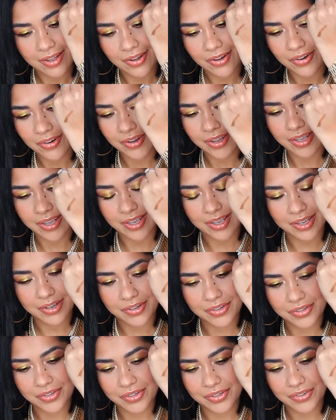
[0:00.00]
Oh
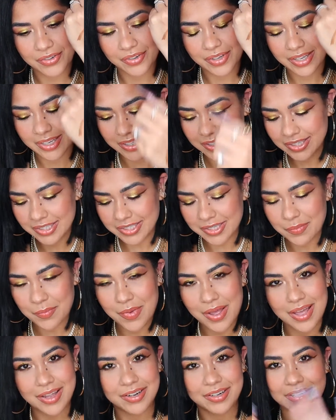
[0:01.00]
hell no, it doesn't
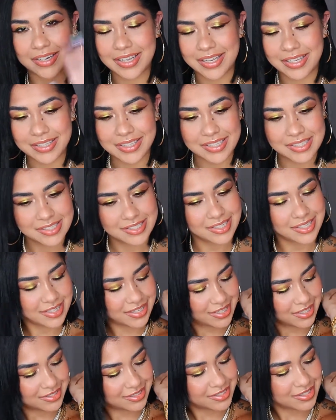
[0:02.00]
matter. Like, that's
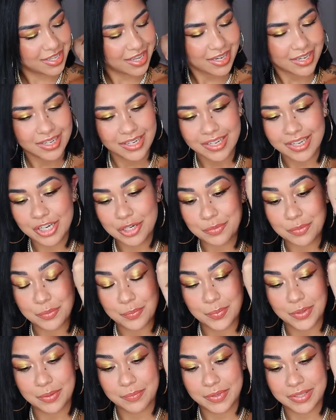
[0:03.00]
it. It's not gonna get no more
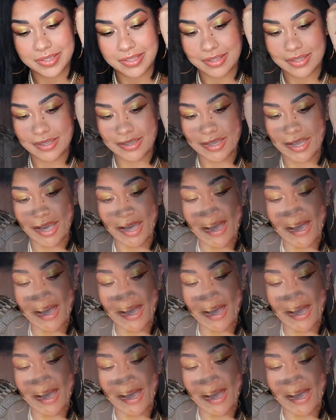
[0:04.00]
pigmented than that.